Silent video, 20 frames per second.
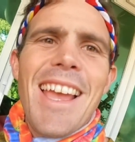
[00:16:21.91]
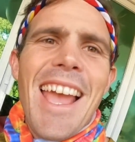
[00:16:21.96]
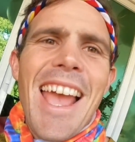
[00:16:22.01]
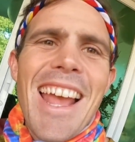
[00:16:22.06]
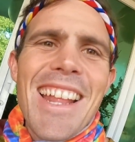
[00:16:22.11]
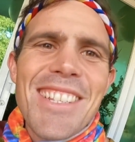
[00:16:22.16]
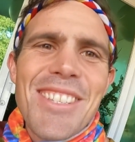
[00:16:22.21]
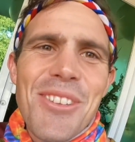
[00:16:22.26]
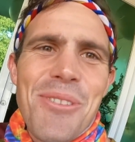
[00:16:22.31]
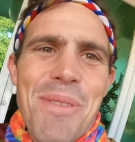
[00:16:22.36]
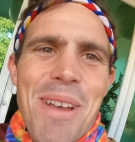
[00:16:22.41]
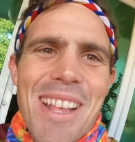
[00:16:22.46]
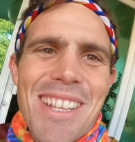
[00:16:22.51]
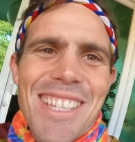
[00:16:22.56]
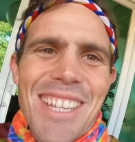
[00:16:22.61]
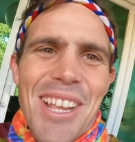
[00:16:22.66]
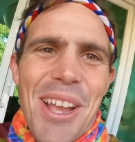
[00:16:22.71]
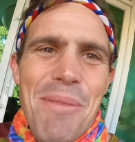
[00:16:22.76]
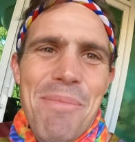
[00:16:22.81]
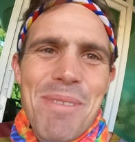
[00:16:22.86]
Anselm has
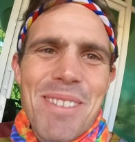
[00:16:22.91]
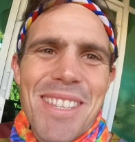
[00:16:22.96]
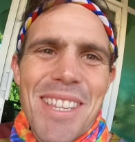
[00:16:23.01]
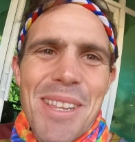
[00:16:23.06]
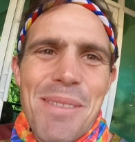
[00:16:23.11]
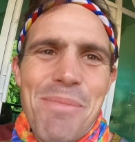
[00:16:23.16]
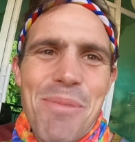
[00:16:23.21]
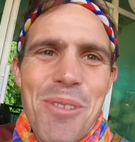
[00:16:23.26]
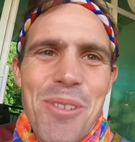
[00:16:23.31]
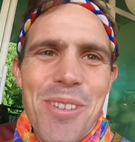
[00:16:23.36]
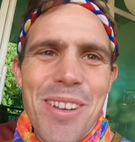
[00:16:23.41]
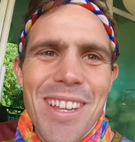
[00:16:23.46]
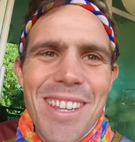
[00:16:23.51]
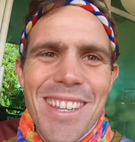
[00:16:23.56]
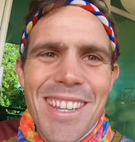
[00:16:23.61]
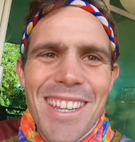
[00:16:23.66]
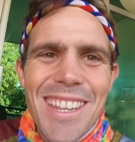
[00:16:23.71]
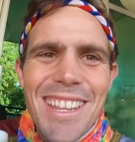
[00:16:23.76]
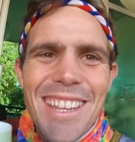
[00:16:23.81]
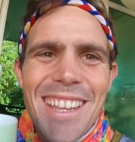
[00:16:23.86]
a cup of tea
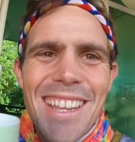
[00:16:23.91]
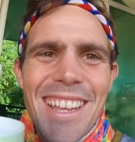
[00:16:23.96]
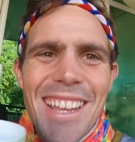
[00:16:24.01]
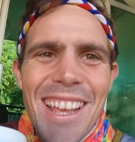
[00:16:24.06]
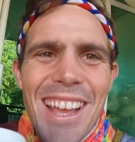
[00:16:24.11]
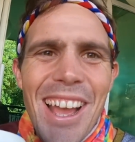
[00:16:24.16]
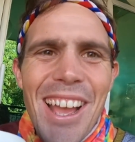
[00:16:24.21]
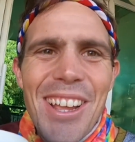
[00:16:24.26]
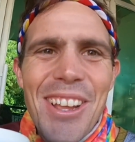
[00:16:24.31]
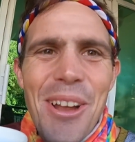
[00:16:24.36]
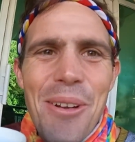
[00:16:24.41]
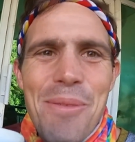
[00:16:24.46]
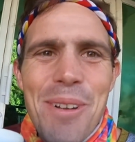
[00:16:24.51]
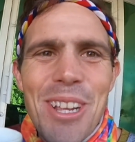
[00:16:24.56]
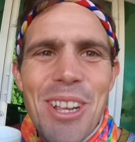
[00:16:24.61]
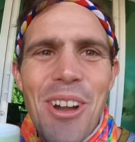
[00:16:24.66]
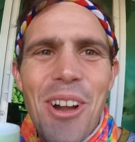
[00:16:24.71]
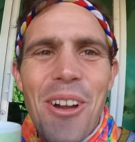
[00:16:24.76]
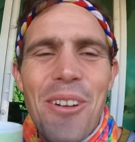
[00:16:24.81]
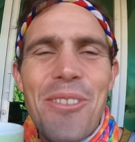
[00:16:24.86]
brewing. I got
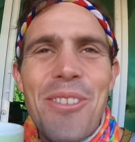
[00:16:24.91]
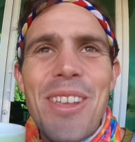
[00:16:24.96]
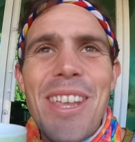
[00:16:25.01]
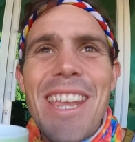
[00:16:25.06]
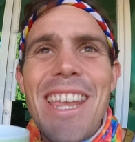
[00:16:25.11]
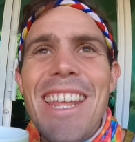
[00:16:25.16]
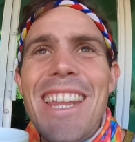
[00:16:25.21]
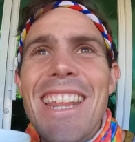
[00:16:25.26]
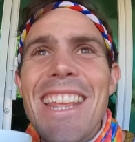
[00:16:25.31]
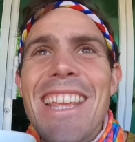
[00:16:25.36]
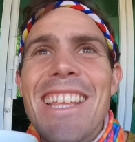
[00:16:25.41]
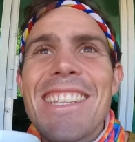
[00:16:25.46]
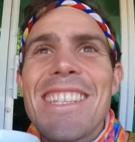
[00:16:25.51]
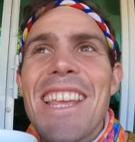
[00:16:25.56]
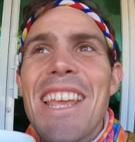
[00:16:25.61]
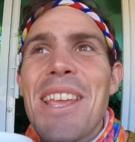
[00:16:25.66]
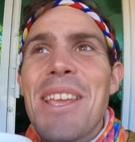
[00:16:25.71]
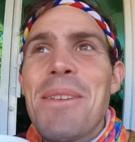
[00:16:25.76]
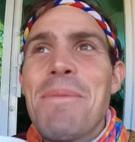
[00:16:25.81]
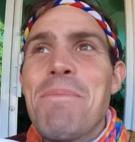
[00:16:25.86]
my coffee. It is
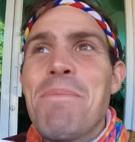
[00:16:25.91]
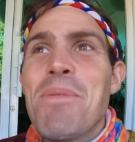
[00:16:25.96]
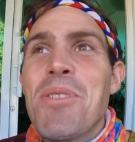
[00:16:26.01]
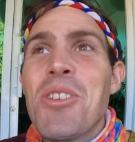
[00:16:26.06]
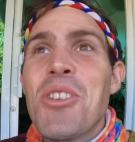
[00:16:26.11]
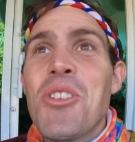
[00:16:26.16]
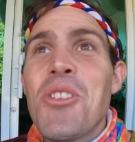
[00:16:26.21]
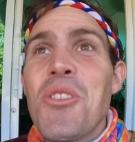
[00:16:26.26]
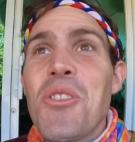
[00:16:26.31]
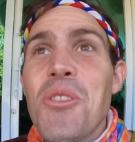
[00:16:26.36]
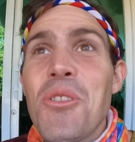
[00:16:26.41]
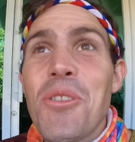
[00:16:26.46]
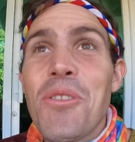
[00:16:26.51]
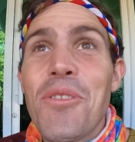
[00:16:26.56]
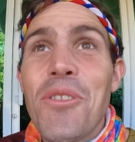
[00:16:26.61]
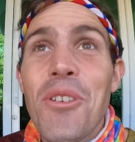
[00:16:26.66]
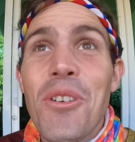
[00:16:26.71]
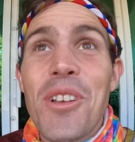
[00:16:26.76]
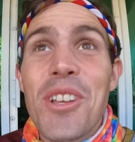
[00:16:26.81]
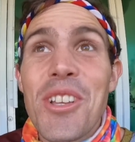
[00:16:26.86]
a
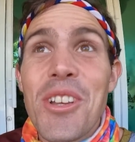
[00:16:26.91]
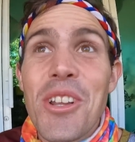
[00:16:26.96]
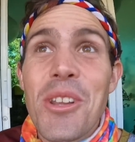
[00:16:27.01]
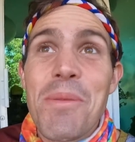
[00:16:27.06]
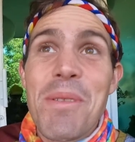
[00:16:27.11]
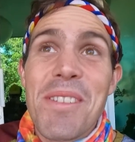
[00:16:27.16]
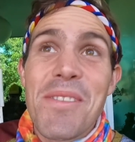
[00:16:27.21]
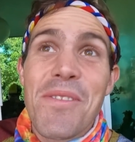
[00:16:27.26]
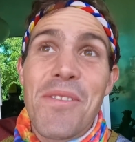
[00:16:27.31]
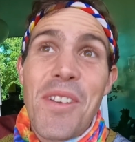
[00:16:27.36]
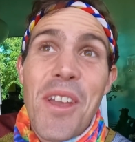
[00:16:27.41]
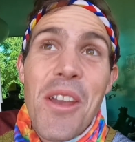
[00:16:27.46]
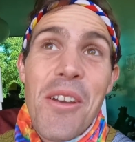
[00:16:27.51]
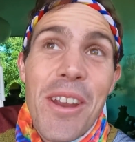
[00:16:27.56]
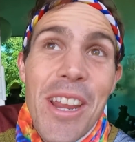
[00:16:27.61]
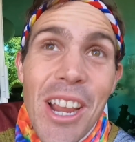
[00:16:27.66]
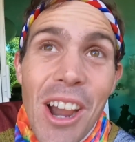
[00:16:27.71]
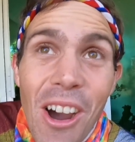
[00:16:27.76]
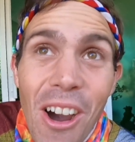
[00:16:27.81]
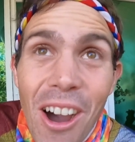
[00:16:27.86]
beautiful and gonna be
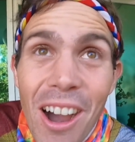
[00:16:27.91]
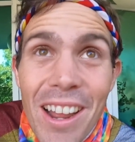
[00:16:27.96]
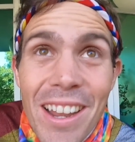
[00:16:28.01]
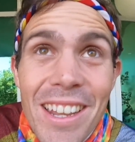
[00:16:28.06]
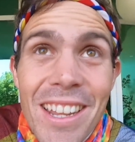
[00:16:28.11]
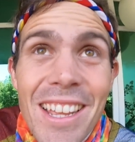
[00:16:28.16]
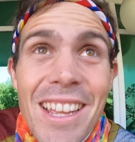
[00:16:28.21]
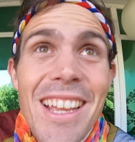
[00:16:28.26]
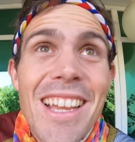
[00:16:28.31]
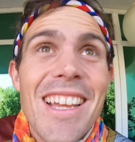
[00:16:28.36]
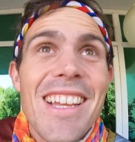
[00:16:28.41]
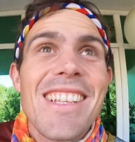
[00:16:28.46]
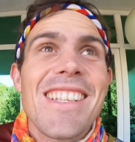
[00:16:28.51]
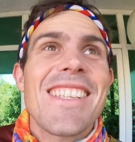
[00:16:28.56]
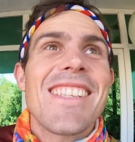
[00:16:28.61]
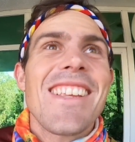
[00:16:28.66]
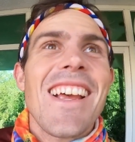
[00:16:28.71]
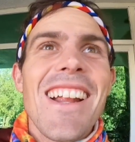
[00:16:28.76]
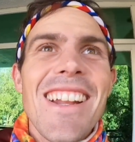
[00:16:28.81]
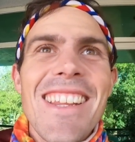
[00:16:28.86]
very hot,
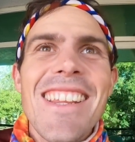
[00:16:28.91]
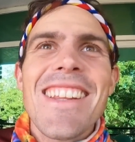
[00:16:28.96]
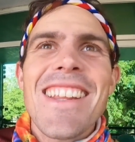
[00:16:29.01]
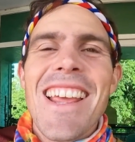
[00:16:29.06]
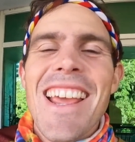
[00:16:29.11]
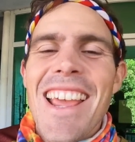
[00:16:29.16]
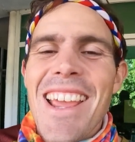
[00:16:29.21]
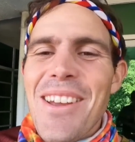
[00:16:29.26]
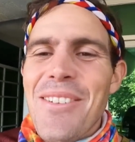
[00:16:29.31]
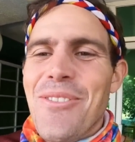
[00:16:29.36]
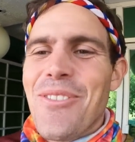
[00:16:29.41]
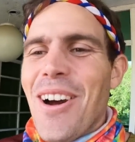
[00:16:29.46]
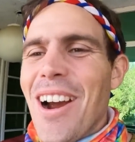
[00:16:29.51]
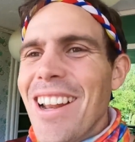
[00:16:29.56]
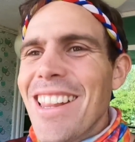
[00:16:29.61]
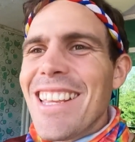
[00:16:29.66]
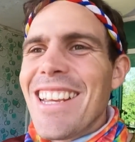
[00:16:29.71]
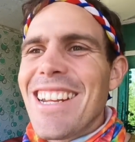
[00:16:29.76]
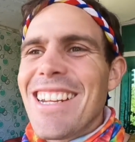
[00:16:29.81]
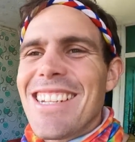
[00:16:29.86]
sunny day.
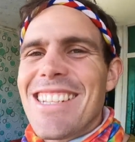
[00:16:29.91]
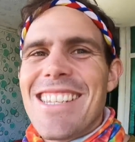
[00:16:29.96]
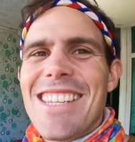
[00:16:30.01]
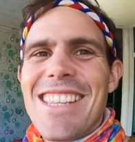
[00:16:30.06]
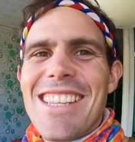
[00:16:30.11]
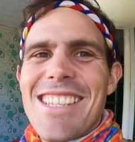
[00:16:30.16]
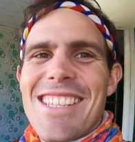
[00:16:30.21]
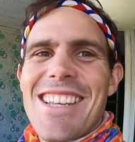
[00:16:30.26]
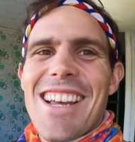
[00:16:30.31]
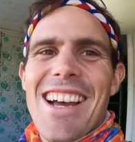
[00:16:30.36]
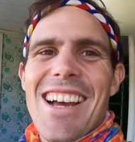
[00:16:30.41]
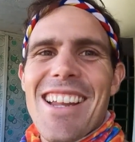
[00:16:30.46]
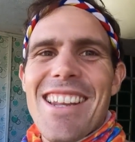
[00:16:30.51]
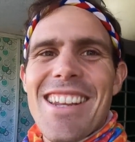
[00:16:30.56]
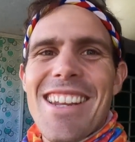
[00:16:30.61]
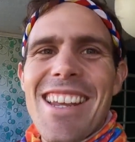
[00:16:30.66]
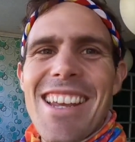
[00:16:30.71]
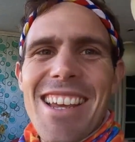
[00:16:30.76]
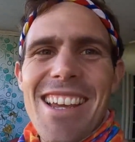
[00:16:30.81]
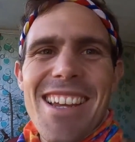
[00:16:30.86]
Finally get to see the
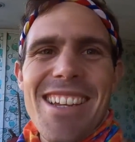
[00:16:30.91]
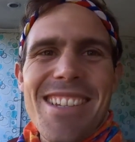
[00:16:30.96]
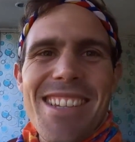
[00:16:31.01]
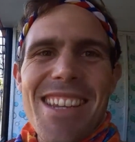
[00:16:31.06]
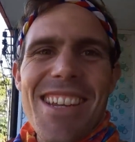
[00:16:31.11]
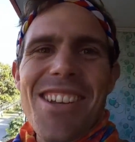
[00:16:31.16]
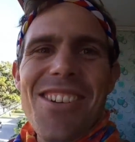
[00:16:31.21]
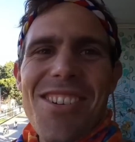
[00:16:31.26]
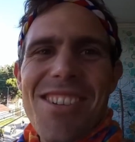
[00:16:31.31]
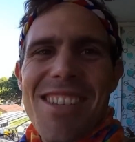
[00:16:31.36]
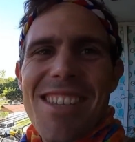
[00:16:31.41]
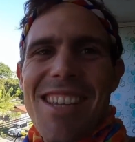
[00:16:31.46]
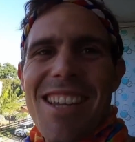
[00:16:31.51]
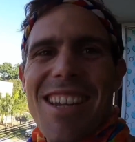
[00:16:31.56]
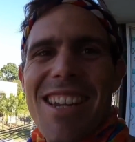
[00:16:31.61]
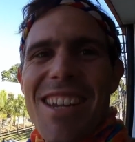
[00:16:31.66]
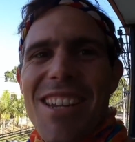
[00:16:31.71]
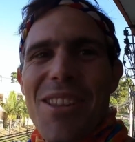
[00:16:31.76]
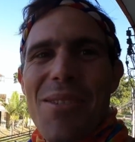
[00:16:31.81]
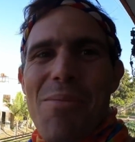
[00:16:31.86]
sun. Diego
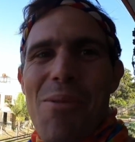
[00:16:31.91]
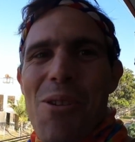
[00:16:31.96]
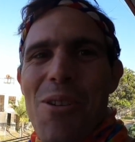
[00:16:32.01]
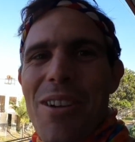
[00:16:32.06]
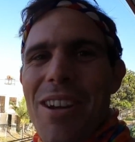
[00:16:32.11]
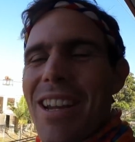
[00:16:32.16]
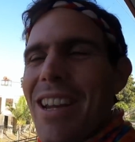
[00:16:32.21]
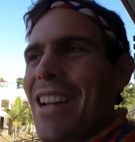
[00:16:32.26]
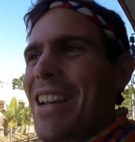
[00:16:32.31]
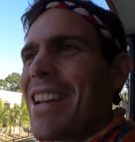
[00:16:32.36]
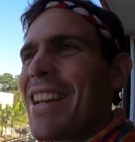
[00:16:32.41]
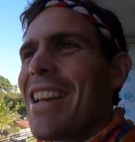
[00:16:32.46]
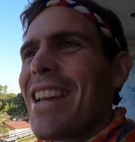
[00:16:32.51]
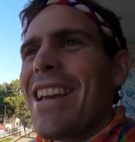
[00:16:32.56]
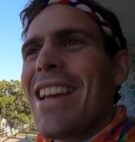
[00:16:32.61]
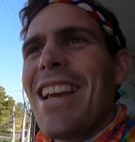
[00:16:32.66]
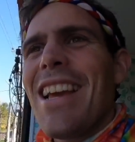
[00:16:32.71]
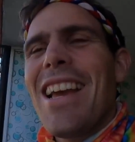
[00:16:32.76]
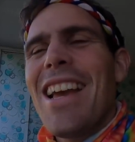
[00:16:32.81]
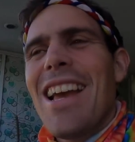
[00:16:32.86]
City in the morning.
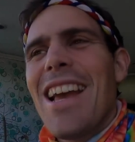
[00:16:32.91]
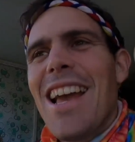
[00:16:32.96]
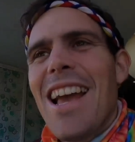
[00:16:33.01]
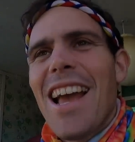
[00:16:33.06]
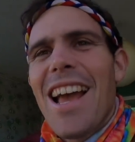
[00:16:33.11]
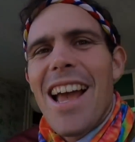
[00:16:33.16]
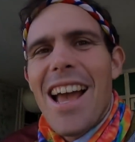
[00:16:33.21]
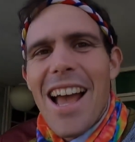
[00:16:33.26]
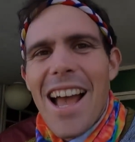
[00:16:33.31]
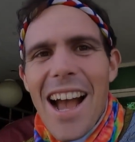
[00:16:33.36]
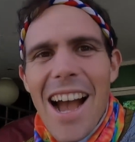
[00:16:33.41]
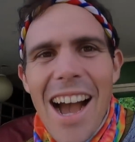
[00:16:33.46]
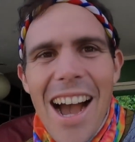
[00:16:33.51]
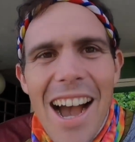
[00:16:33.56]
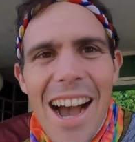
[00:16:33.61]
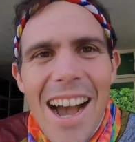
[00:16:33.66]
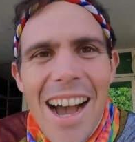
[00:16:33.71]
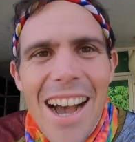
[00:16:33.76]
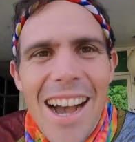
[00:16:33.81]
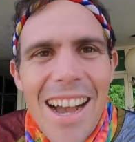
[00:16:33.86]

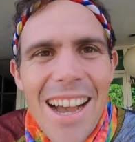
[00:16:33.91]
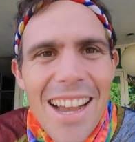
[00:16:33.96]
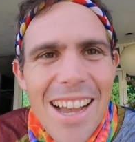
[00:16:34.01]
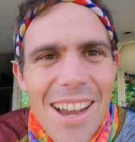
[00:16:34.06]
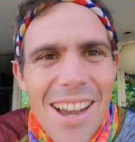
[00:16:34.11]
Uh,